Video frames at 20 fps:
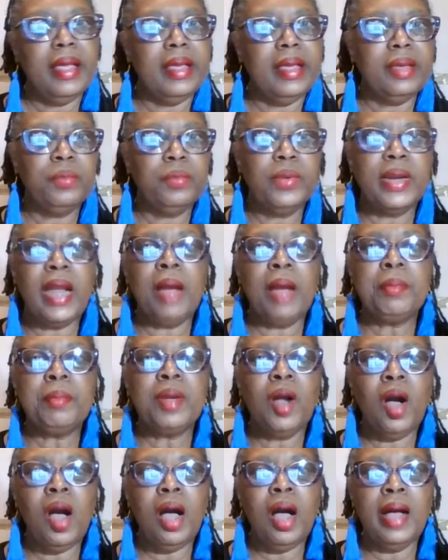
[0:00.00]
When I'm
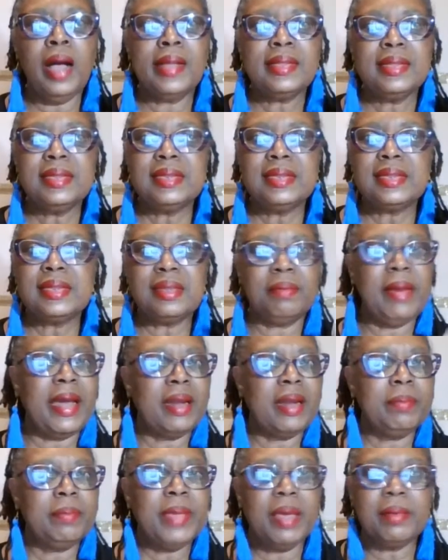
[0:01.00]
gone, somebody
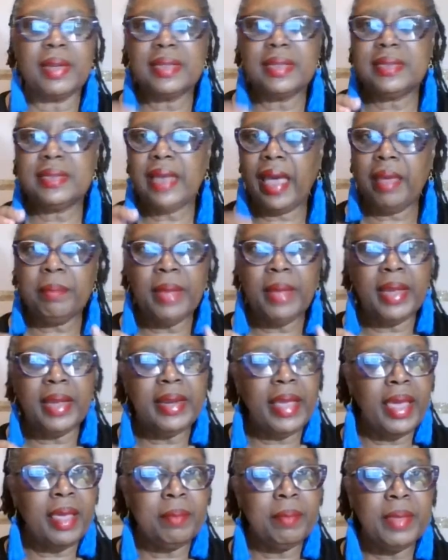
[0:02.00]
will be able to type my
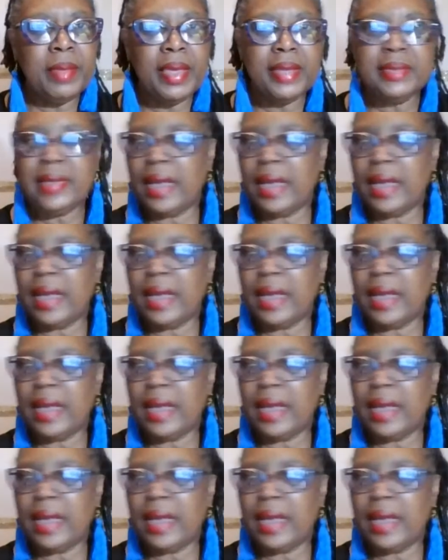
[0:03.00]
name in,